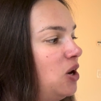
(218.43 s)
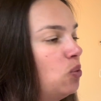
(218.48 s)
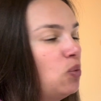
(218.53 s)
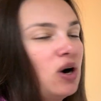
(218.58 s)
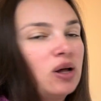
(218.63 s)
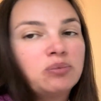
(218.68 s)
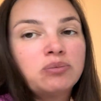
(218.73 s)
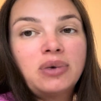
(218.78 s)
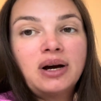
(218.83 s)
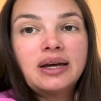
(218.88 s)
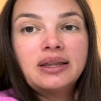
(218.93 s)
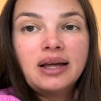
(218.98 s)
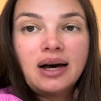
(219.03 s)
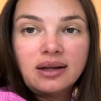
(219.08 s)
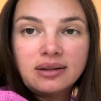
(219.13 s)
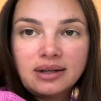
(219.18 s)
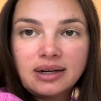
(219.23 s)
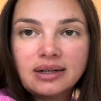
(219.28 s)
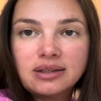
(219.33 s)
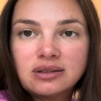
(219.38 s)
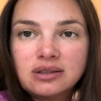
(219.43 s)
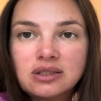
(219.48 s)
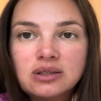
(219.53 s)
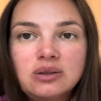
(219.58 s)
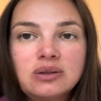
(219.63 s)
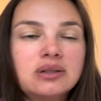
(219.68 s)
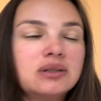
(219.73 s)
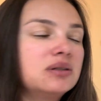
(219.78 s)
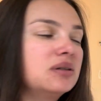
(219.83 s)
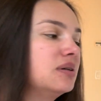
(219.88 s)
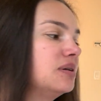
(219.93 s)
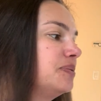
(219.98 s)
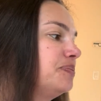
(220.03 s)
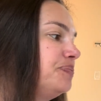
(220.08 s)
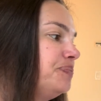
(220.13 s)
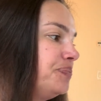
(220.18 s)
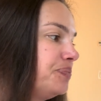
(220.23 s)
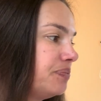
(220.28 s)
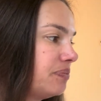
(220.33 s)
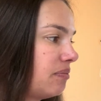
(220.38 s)
one by another and do
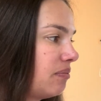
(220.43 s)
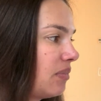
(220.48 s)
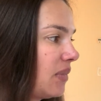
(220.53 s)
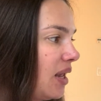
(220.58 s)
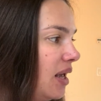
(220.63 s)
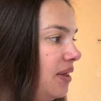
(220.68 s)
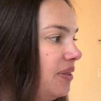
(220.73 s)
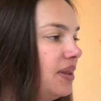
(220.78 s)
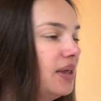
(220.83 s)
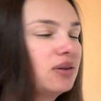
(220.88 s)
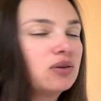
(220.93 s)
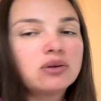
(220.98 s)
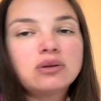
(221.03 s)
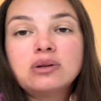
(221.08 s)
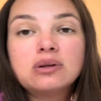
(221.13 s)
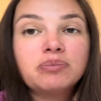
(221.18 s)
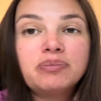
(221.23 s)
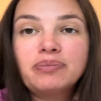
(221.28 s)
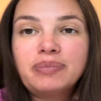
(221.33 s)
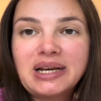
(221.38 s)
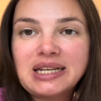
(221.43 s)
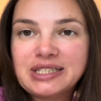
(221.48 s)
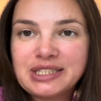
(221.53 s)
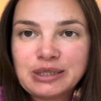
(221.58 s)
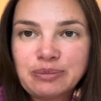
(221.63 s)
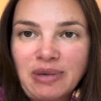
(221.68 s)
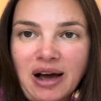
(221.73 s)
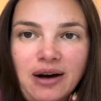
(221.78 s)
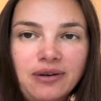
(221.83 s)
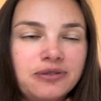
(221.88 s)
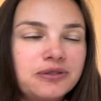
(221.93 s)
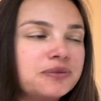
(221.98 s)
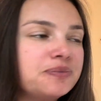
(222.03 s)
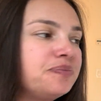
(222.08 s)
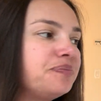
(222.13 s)
and then basic math.